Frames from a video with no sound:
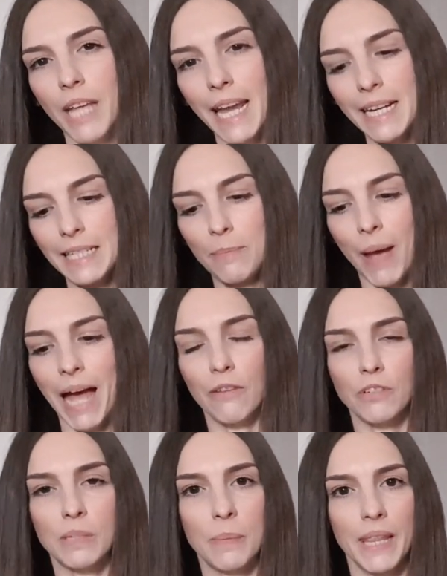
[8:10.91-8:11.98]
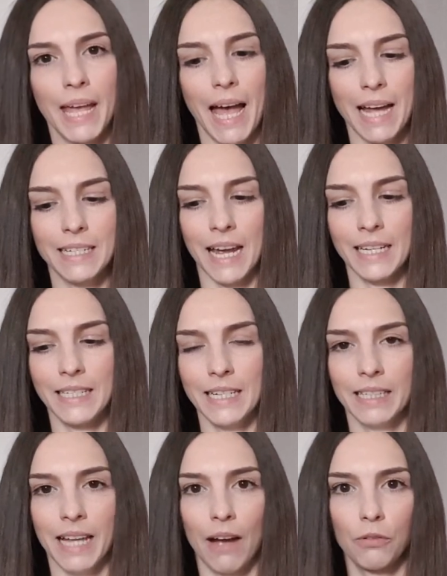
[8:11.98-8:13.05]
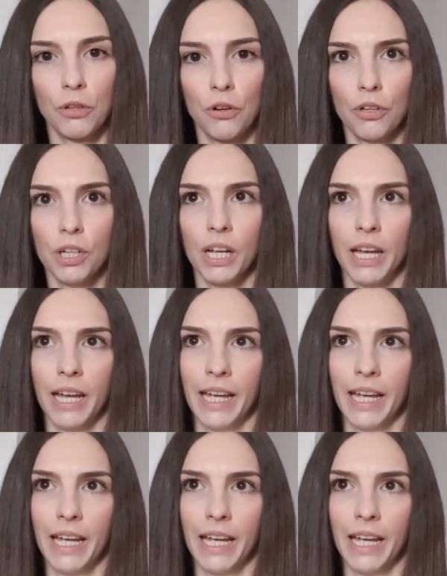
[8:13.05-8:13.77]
80 pounds but they had a discount on